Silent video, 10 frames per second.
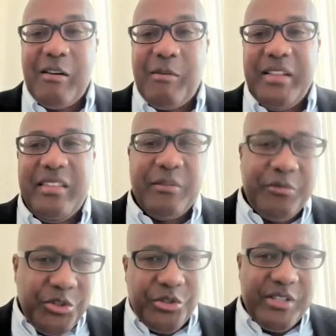with
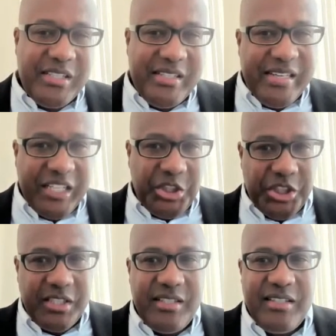different
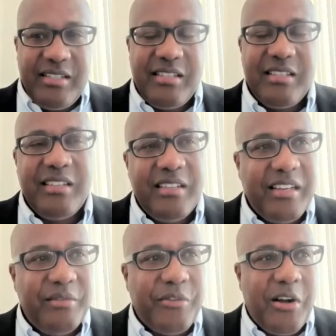jurisdictions
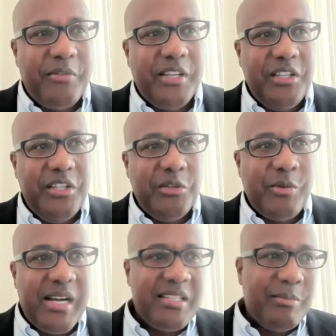involving the
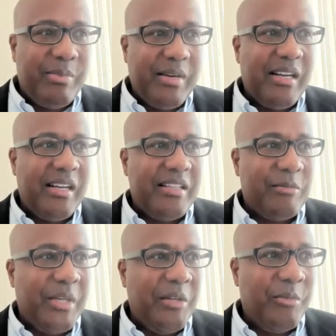US, but
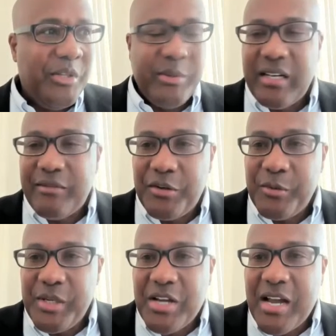we do it every
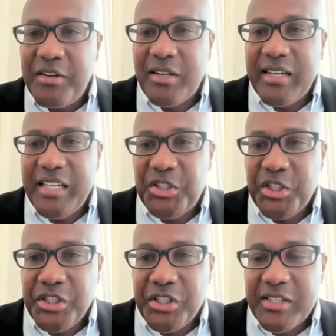week. So have a look at
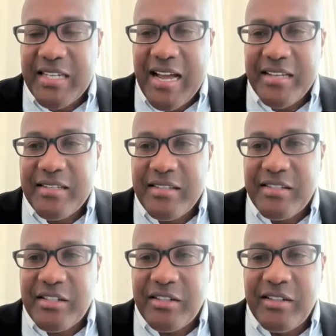hgd.tax
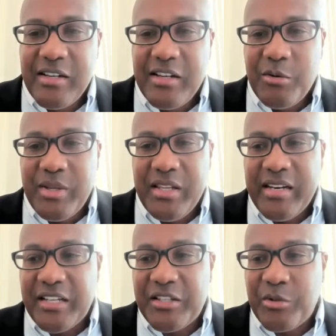as to when the
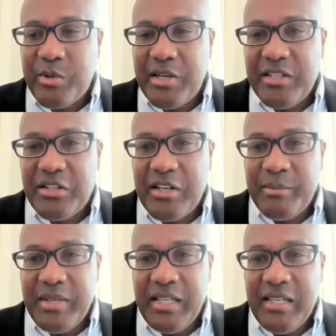next one is going
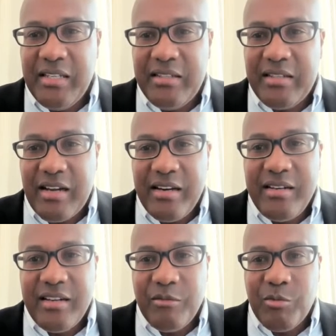to be
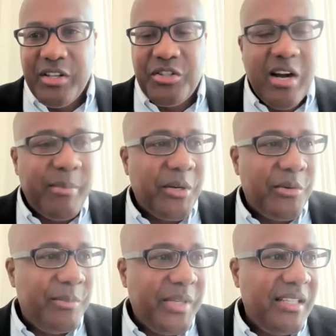done and what the topic
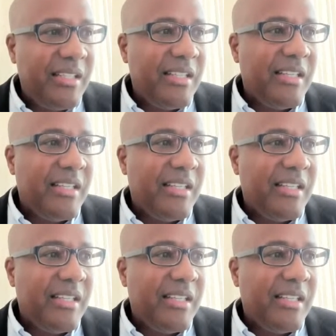would be.